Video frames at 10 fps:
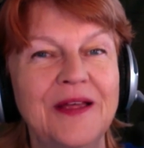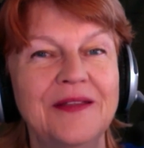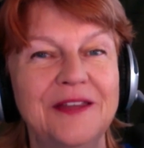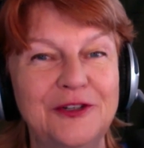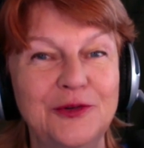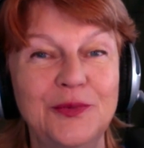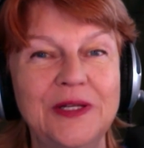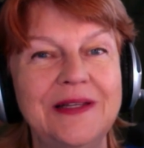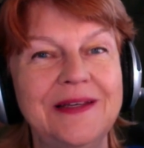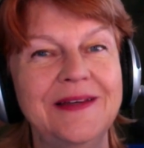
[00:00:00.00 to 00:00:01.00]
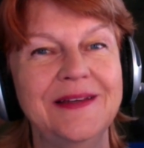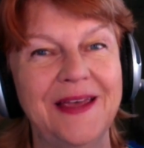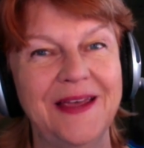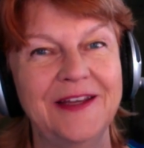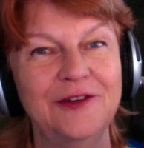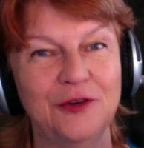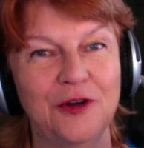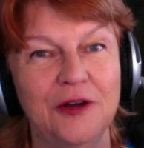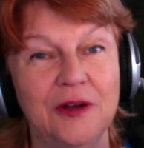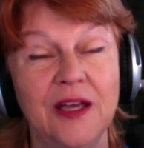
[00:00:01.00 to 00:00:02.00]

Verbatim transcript: that you really can draw